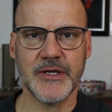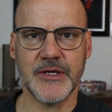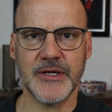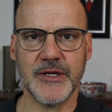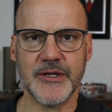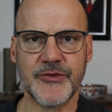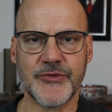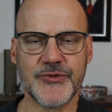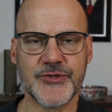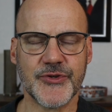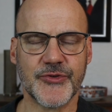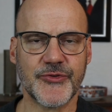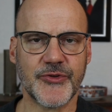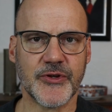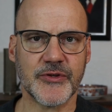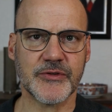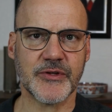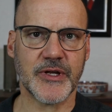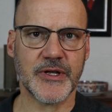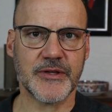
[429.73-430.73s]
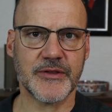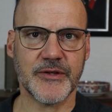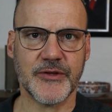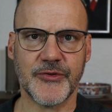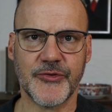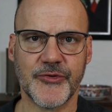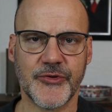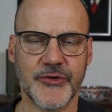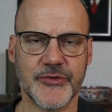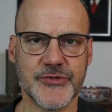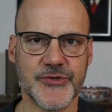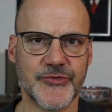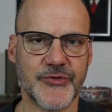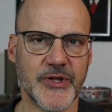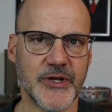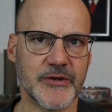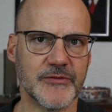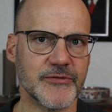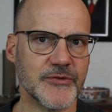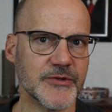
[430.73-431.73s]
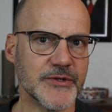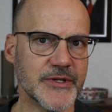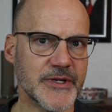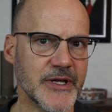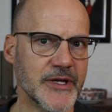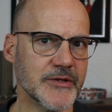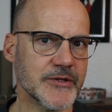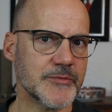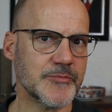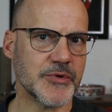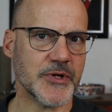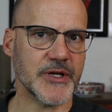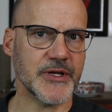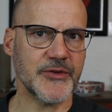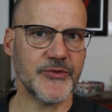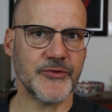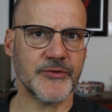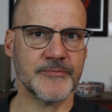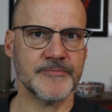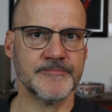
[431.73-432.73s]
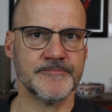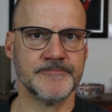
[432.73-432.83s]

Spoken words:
it's just done like this. You just take a full inhale in place.